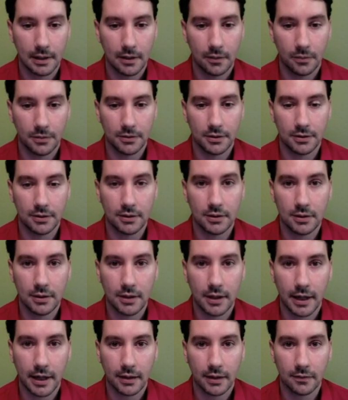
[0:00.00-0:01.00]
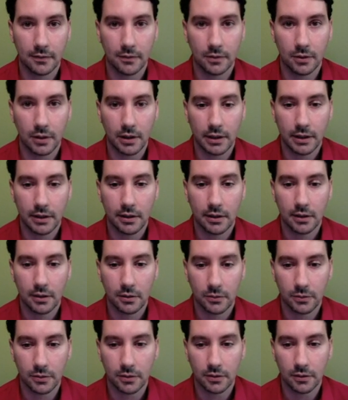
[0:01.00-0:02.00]
which is just the act of drawing
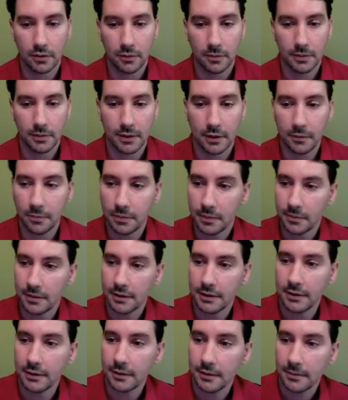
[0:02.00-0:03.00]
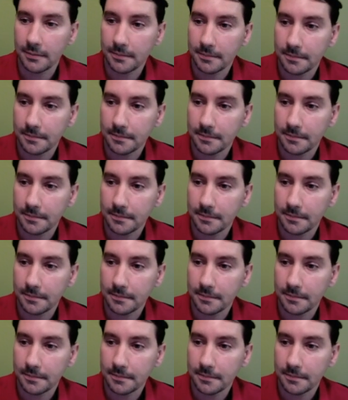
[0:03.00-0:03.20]
conclusions from a set of premises.